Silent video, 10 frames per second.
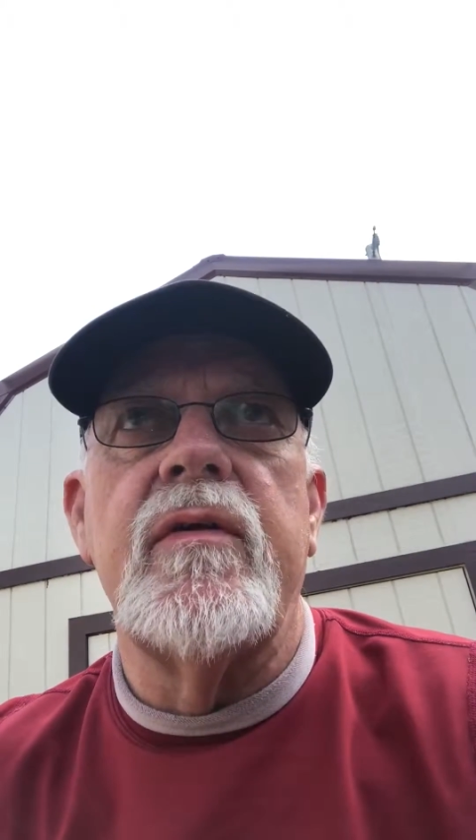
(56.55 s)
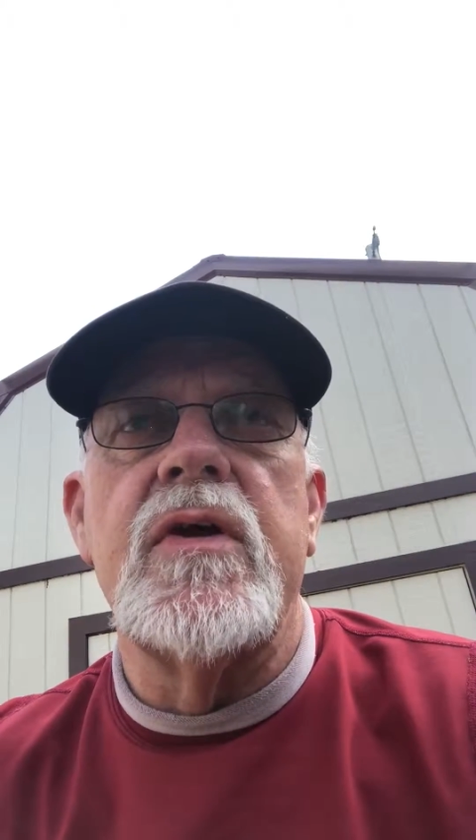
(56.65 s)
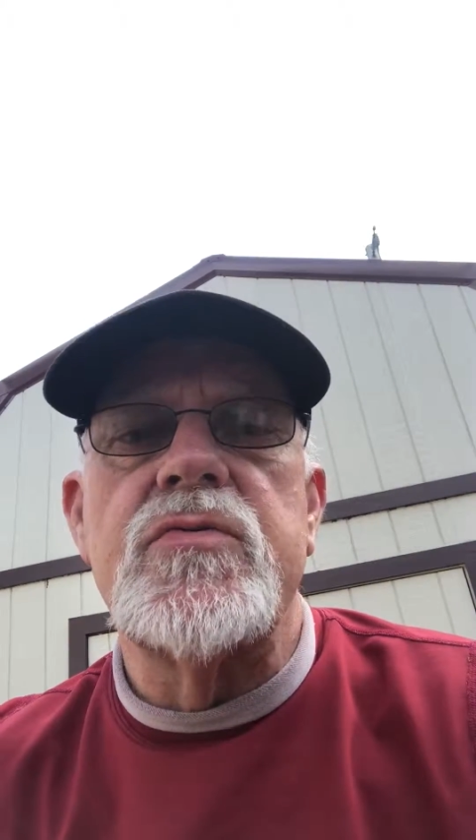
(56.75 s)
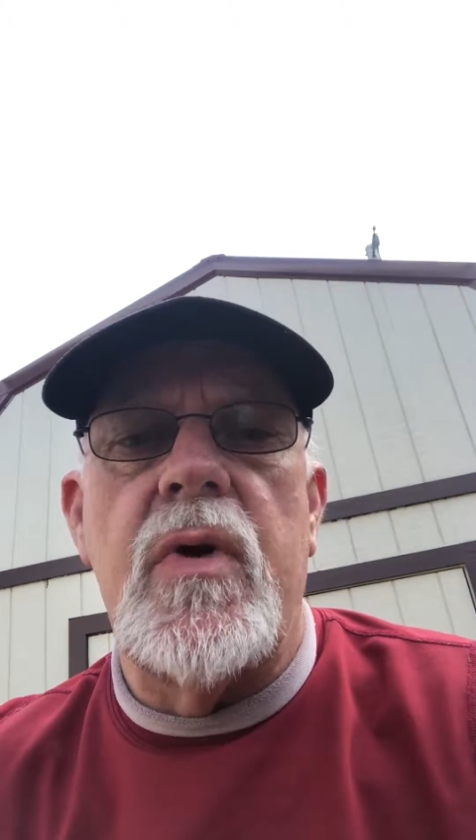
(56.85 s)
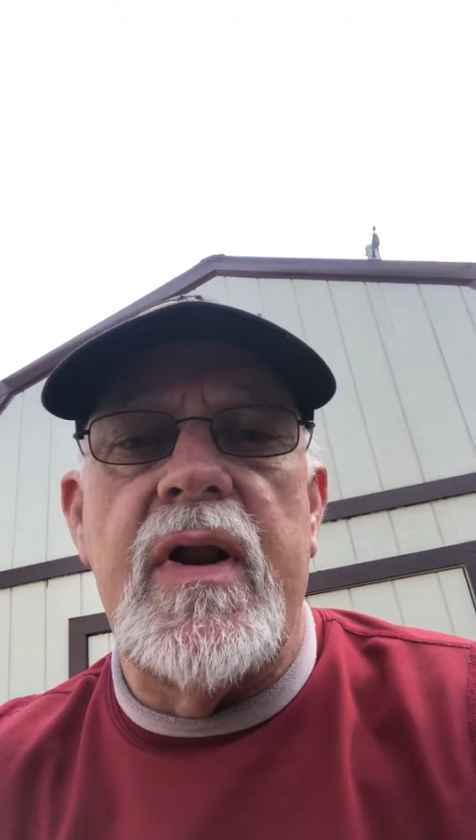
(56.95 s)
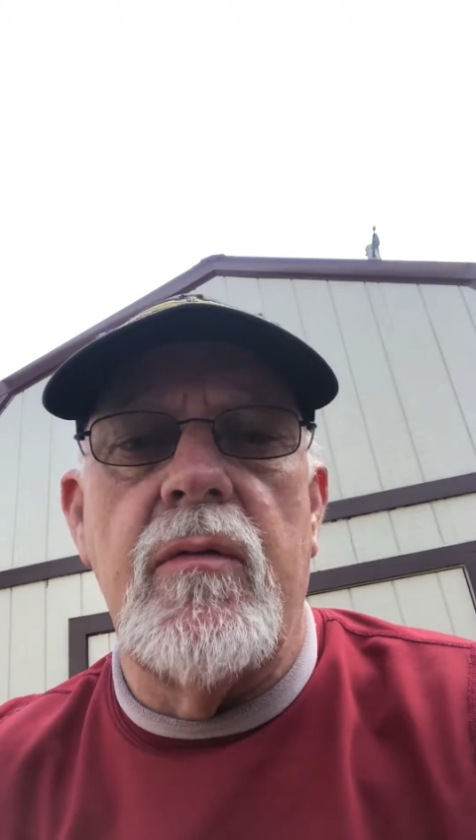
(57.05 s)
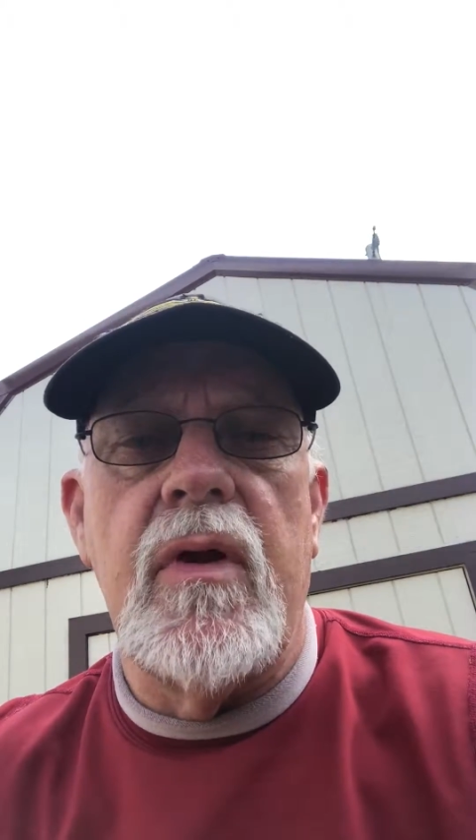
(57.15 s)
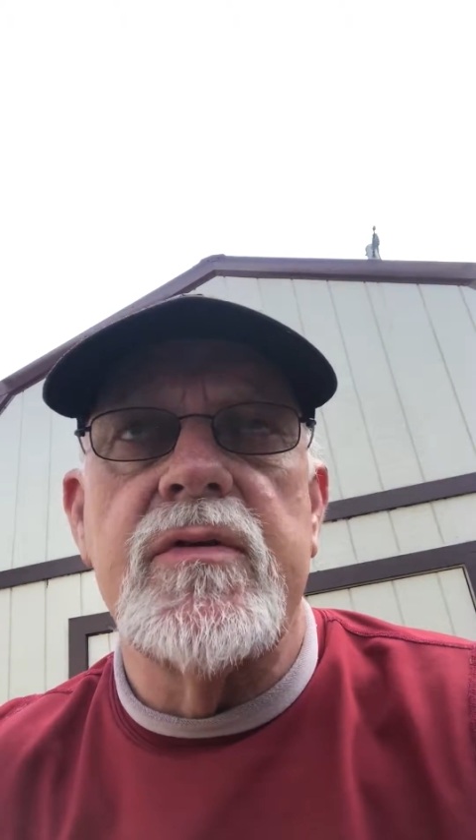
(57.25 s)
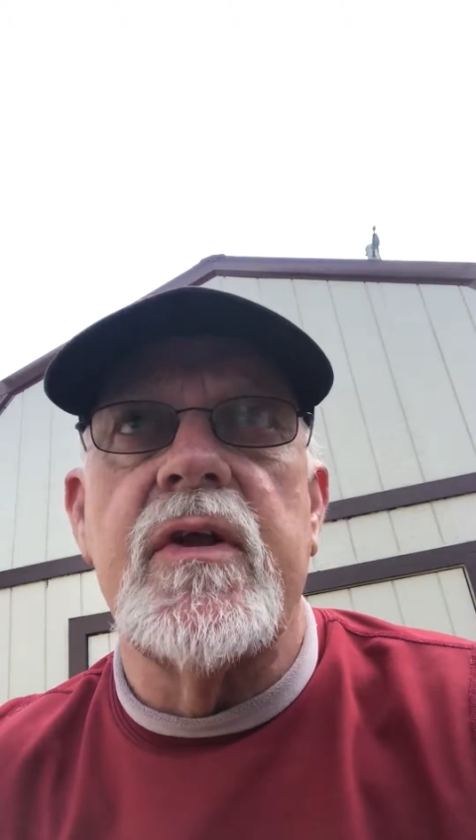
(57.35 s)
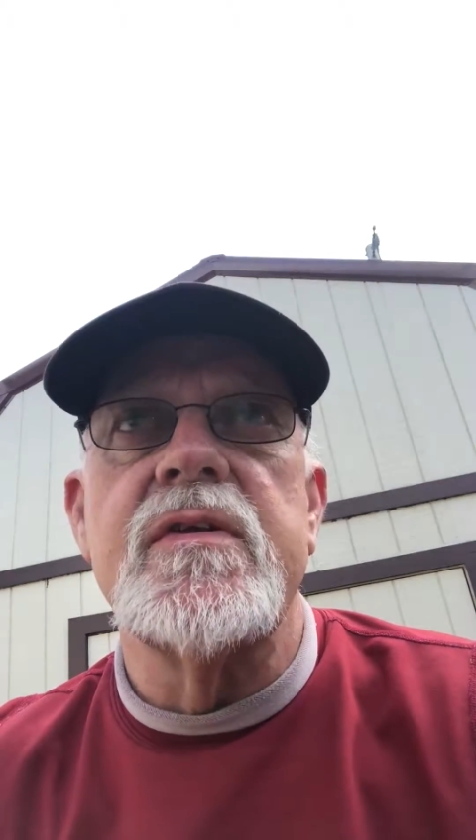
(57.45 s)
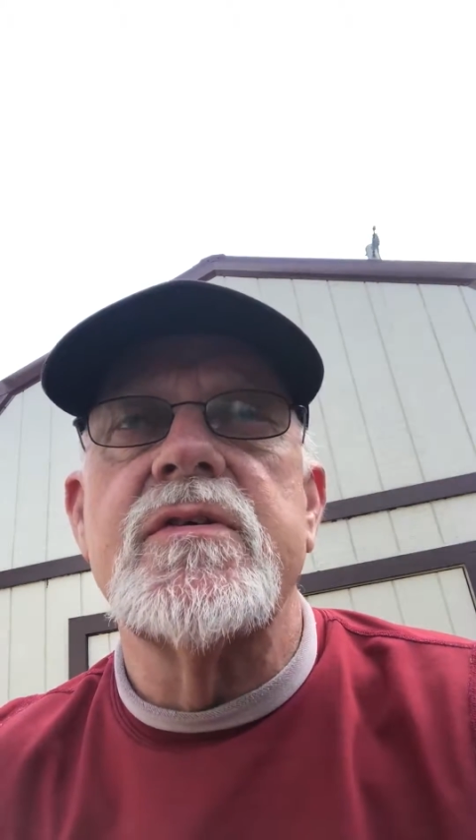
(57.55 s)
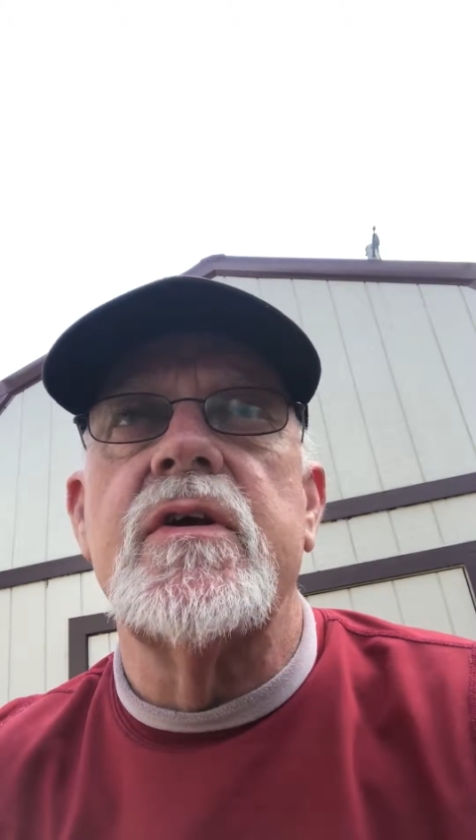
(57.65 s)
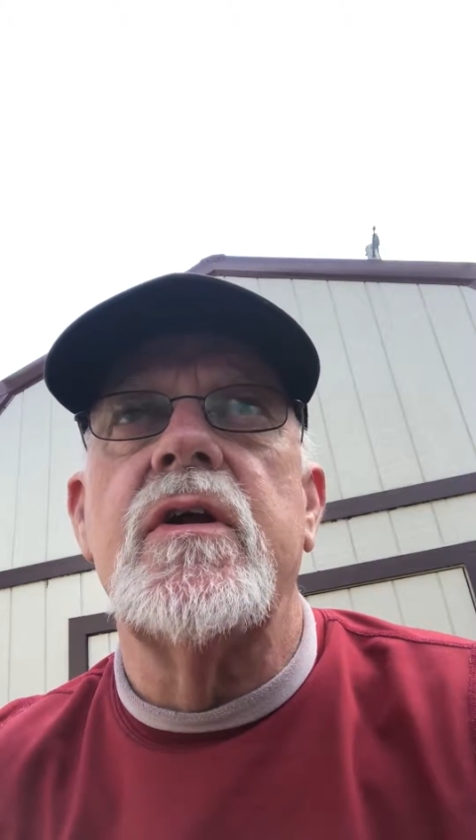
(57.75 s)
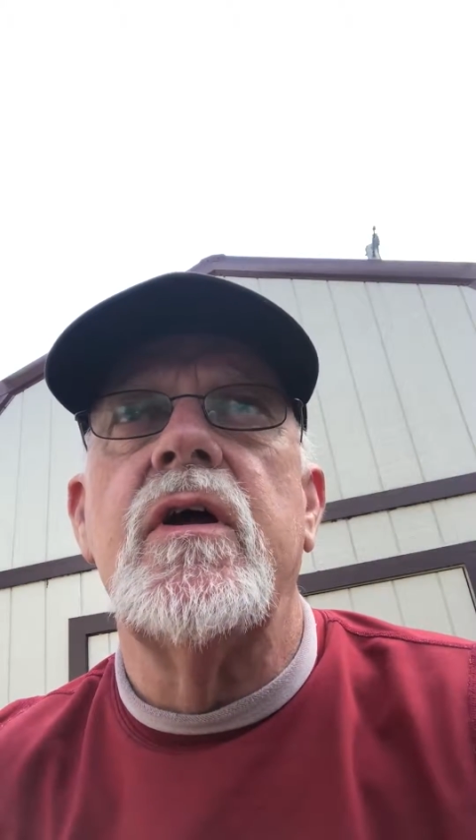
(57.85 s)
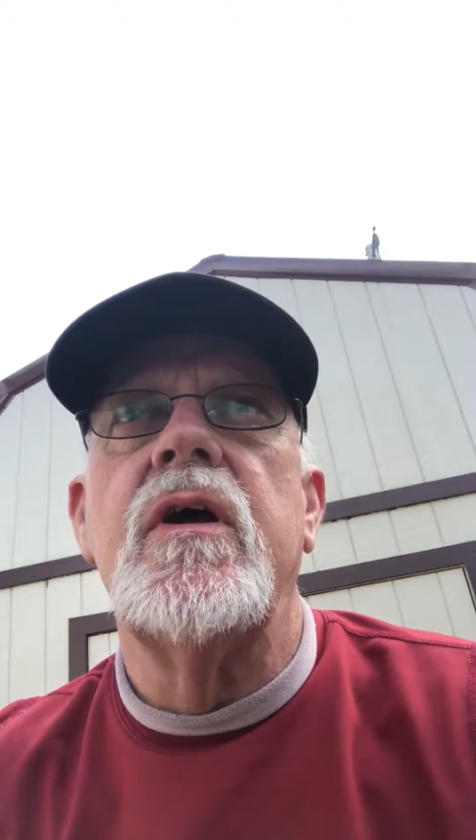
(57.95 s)
days riding around
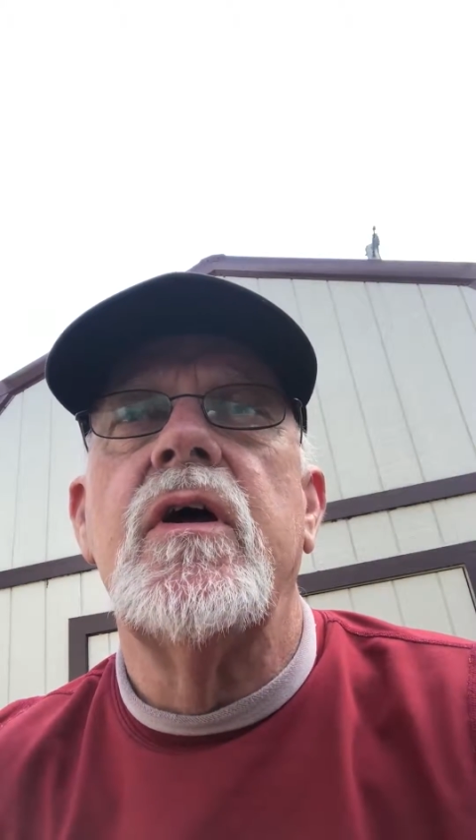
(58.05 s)
Tennessee,